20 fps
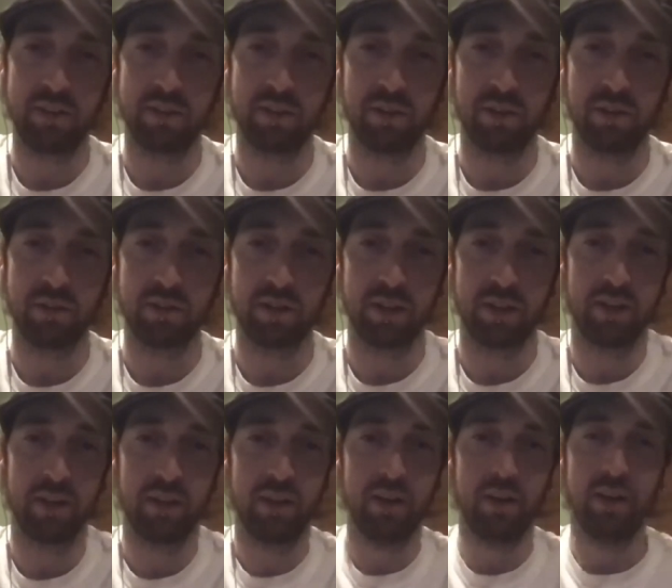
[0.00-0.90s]
So it's like
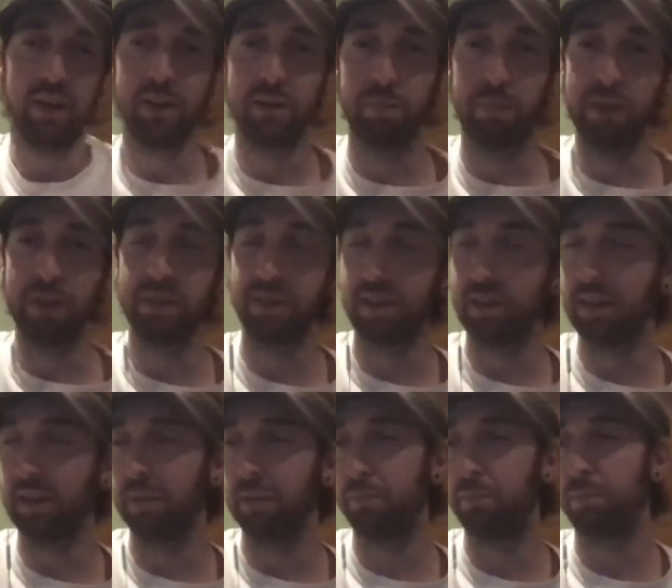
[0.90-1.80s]
it's
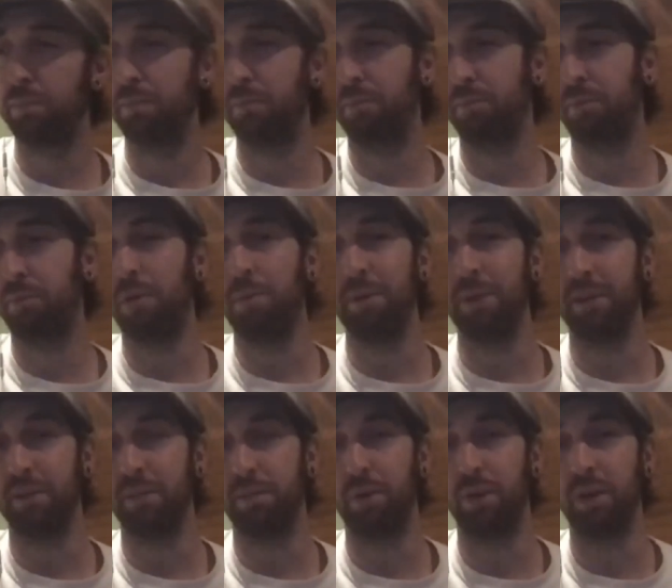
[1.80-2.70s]
basically the property
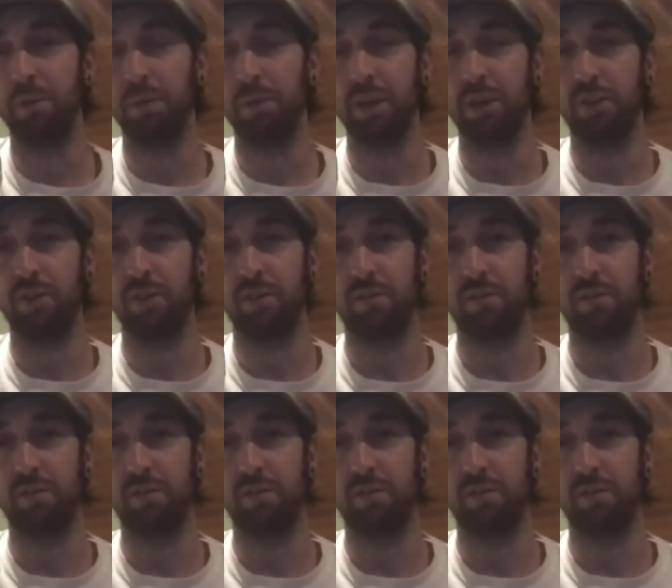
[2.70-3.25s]
is pretty much